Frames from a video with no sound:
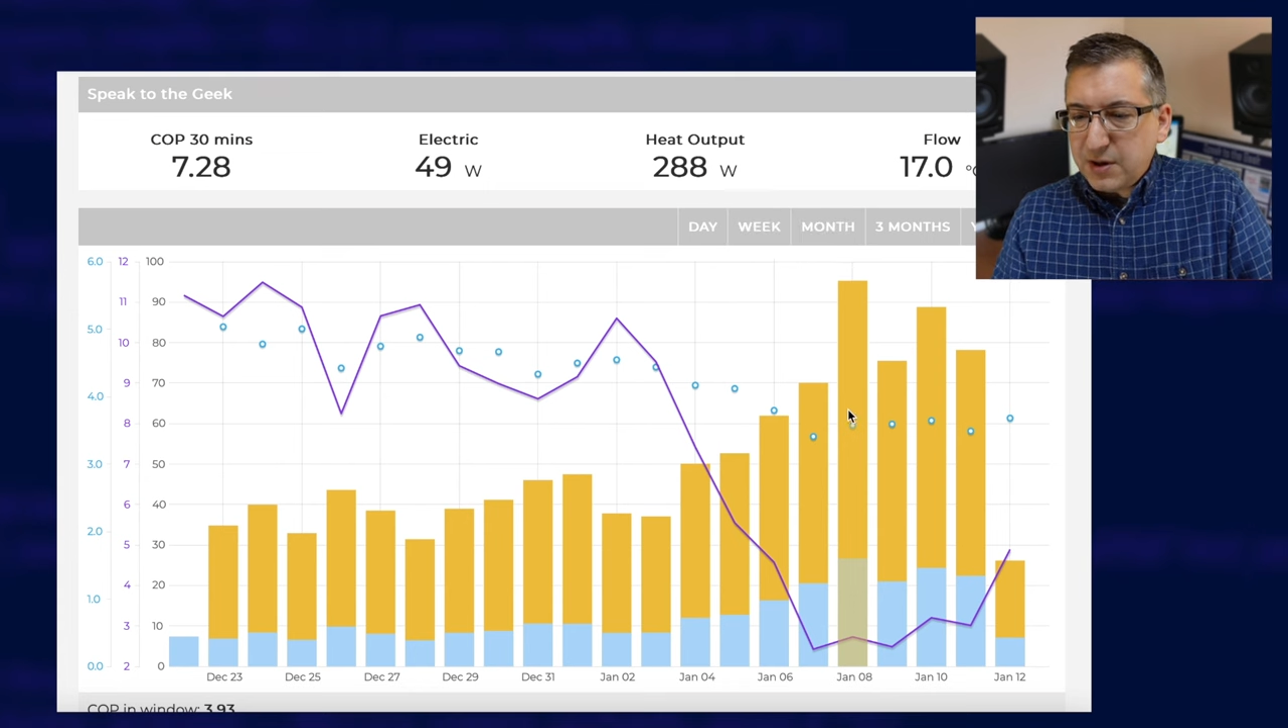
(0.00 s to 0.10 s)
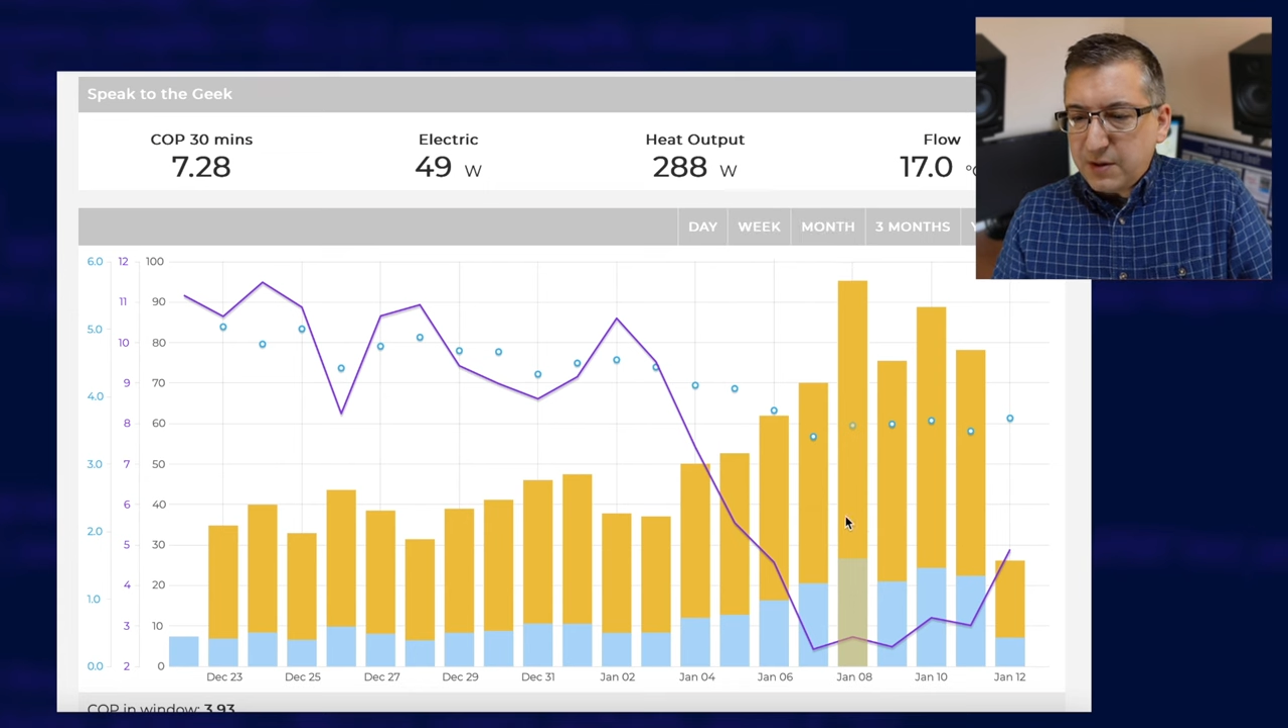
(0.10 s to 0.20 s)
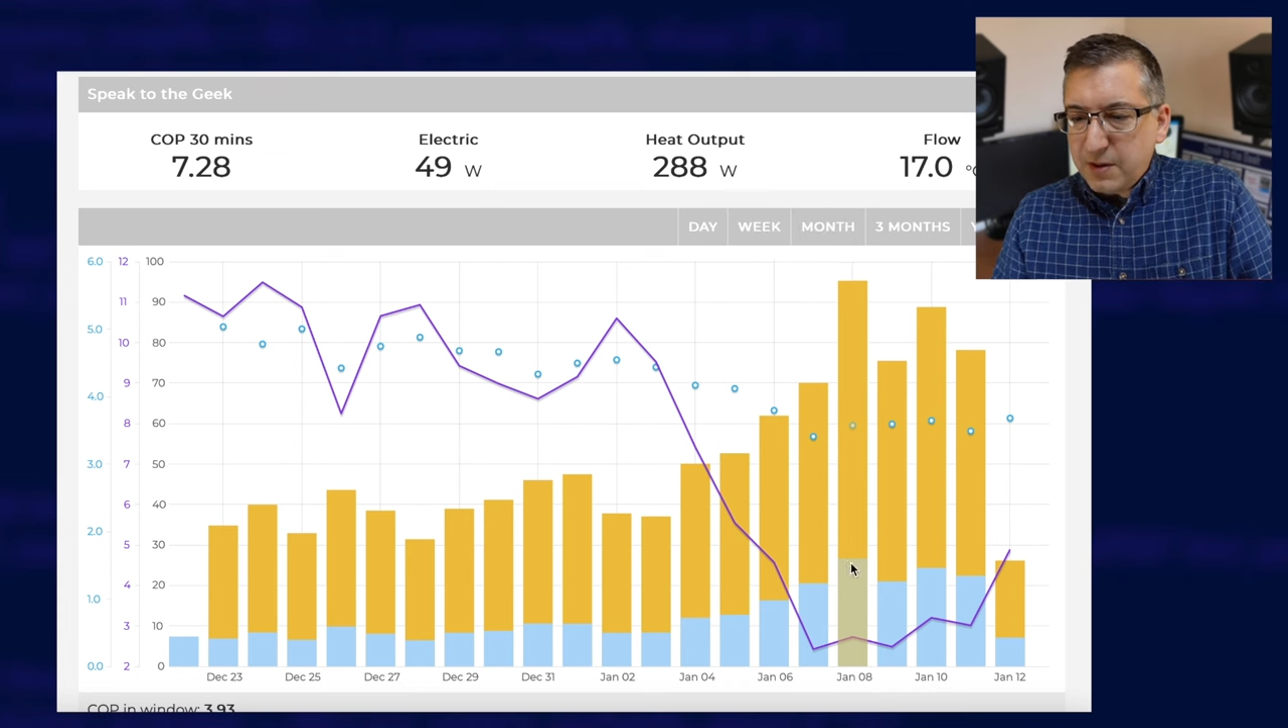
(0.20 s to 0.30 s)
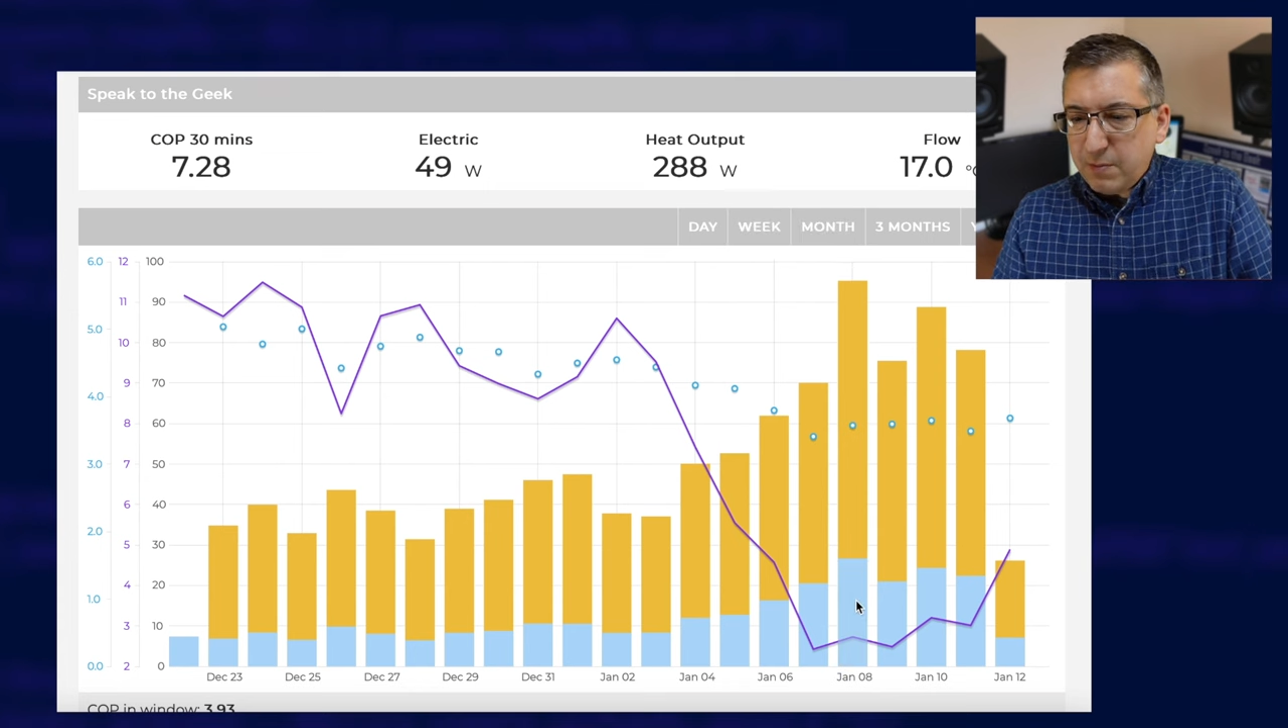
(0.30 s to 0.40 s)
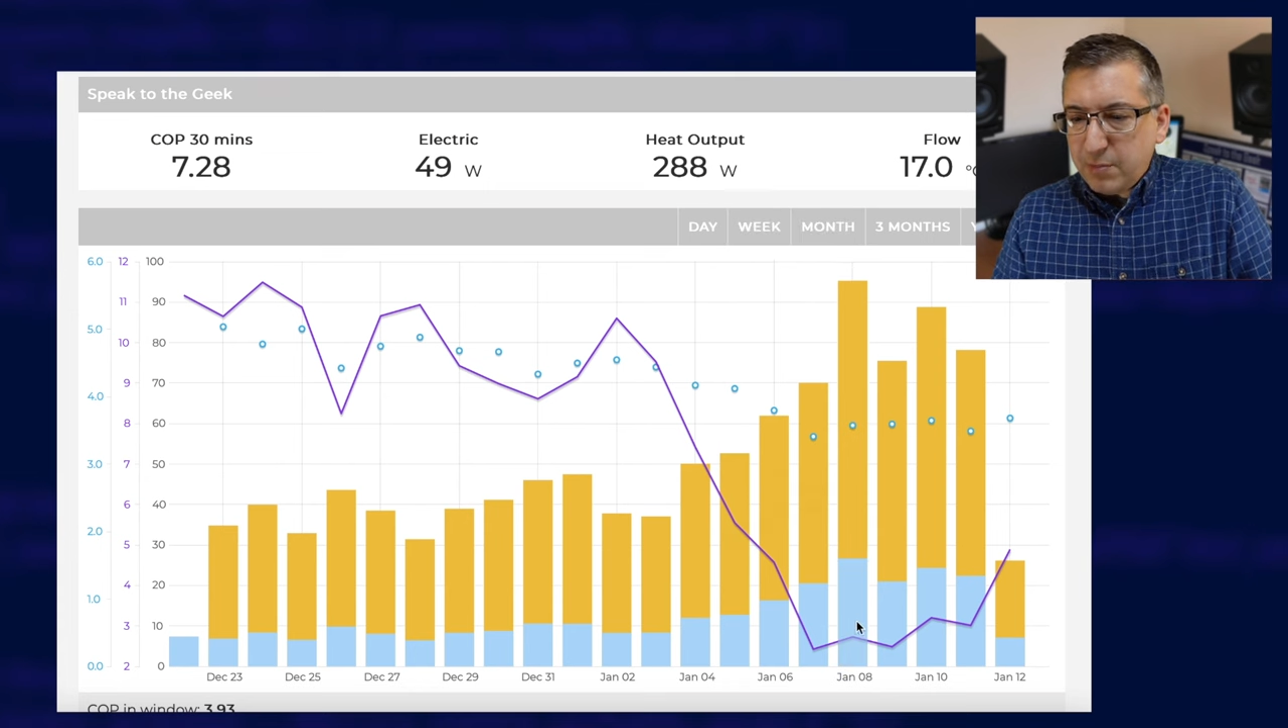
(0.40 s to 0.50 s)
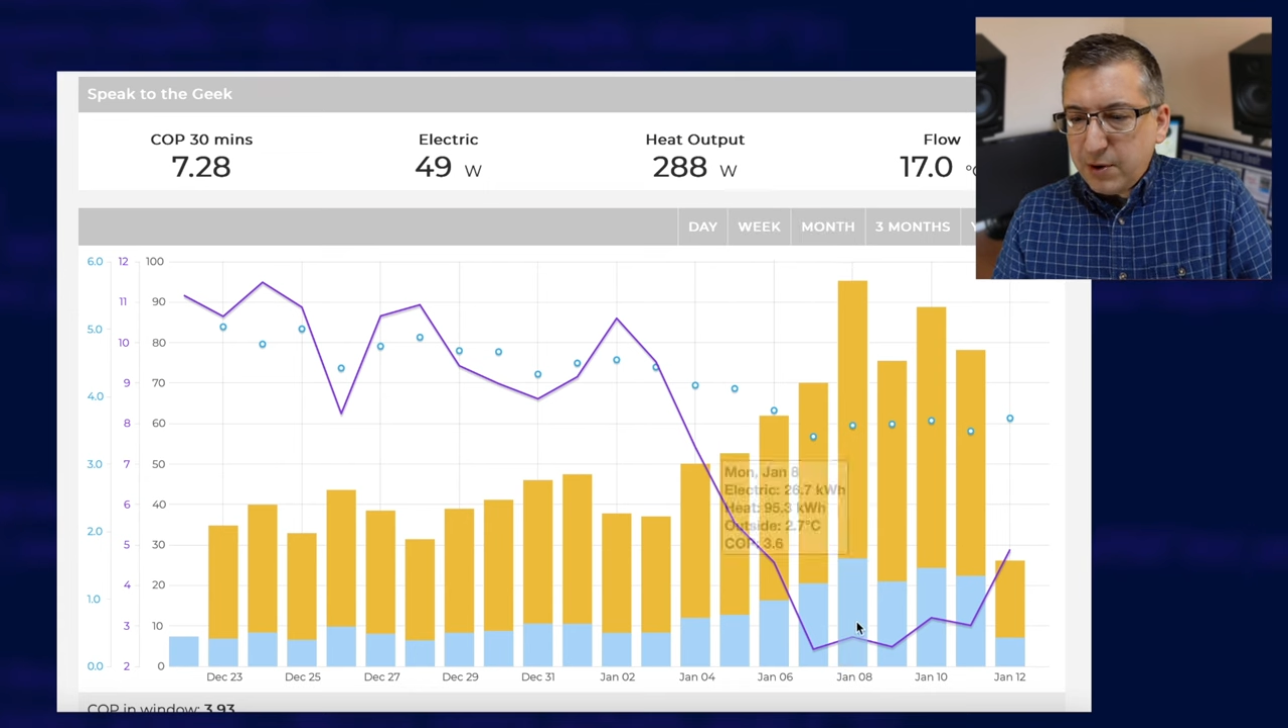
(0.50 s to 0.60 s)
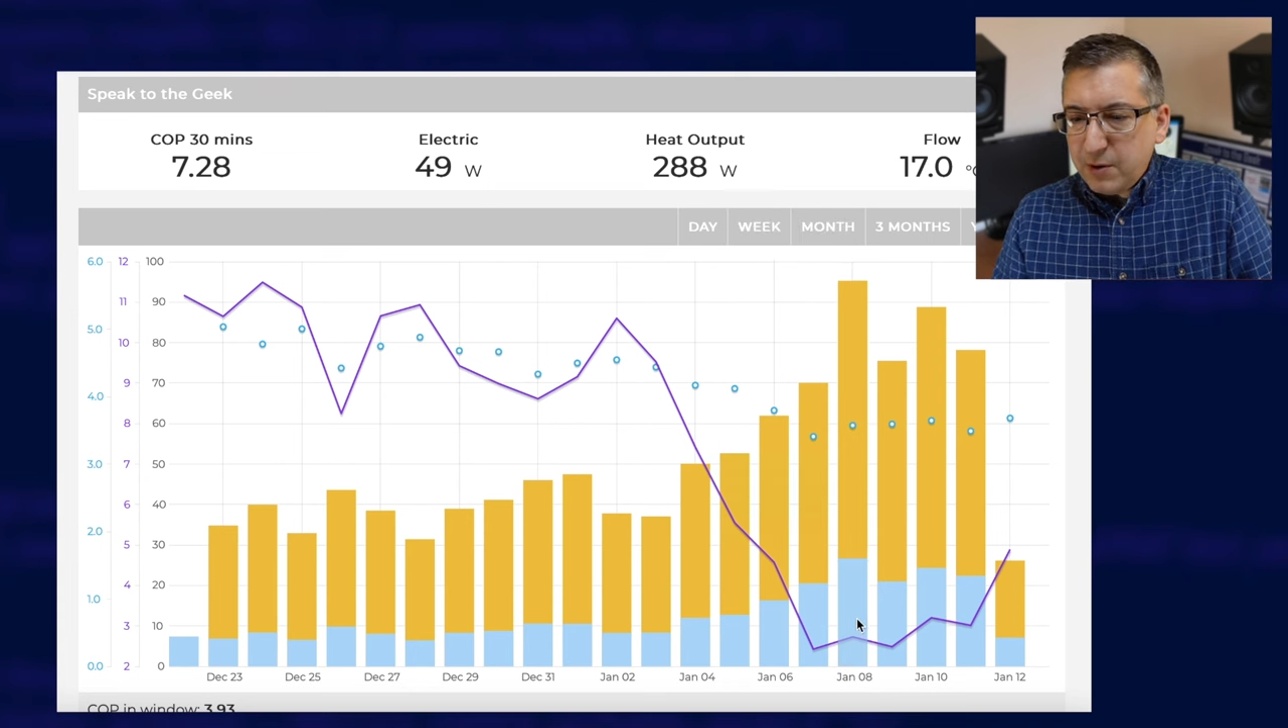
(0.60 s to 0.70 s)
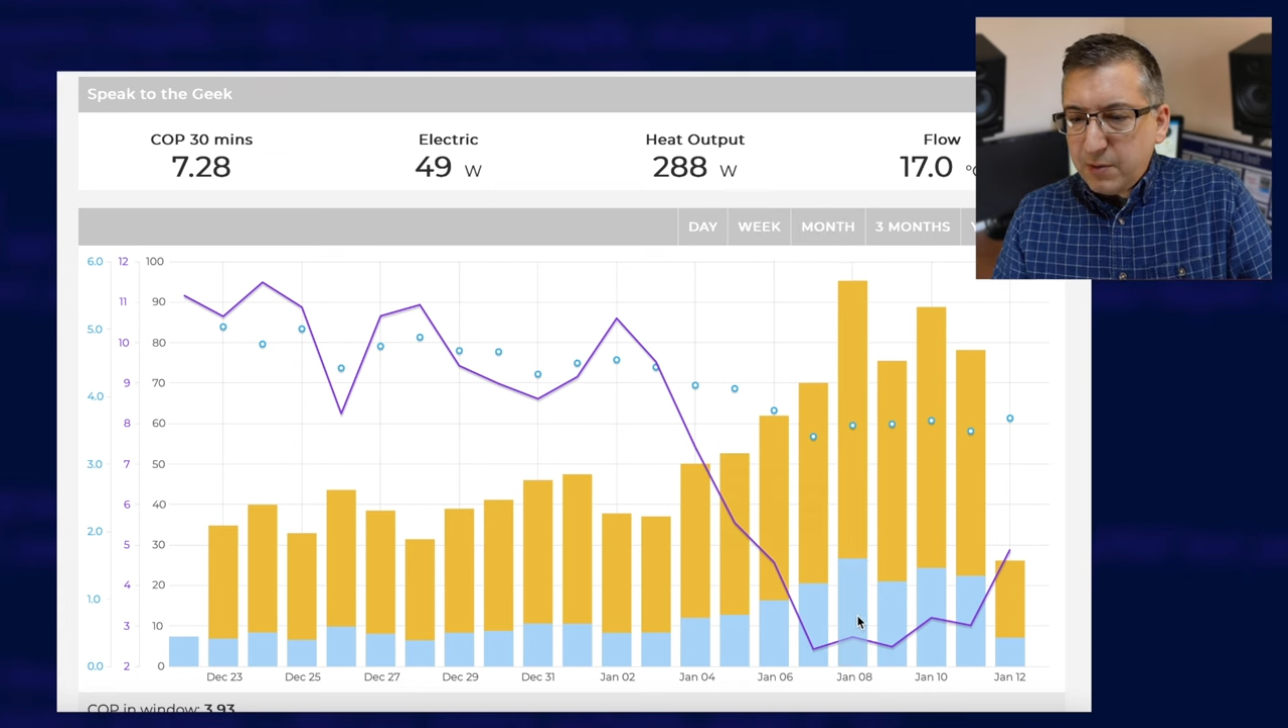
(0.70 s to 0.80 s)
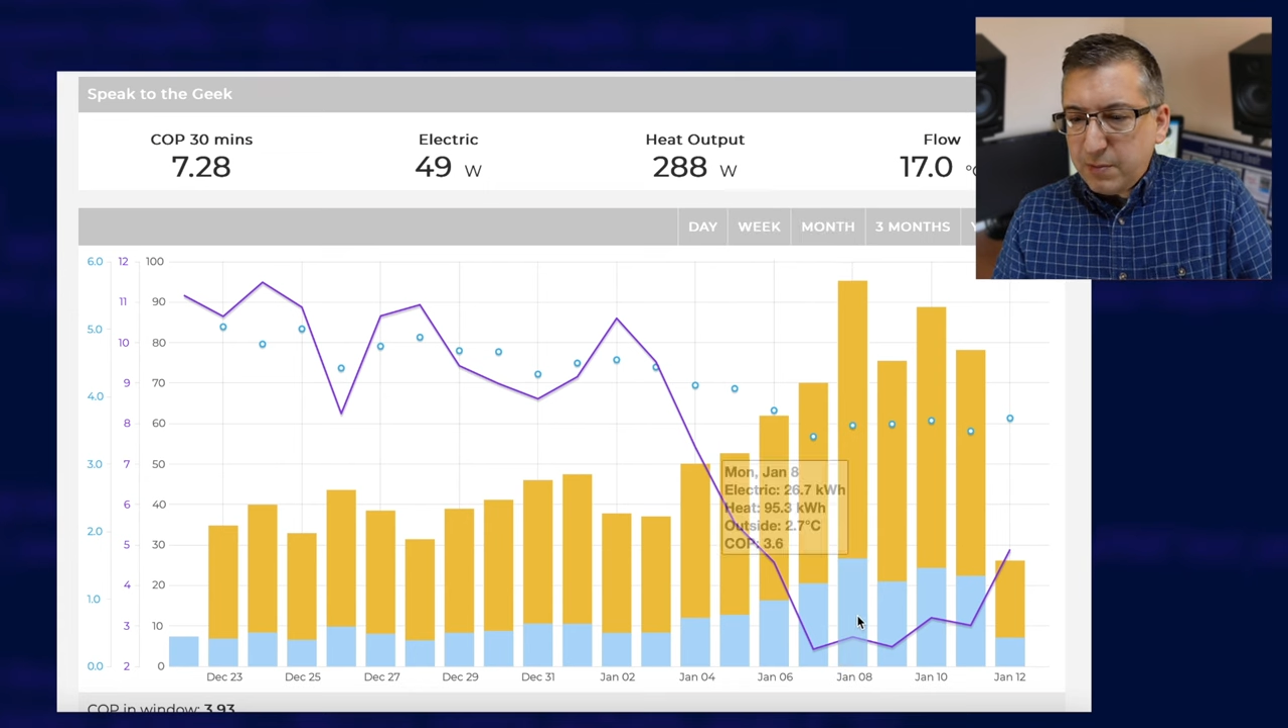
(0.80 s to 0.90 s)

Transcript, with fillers: and the blue